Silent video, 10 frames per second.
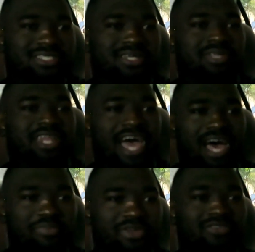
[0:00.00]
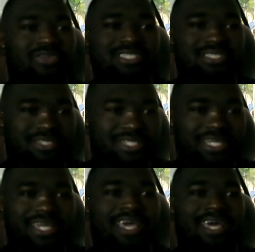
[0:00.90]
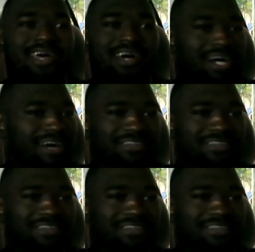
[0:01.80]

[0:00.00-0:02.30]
something happened recently, and I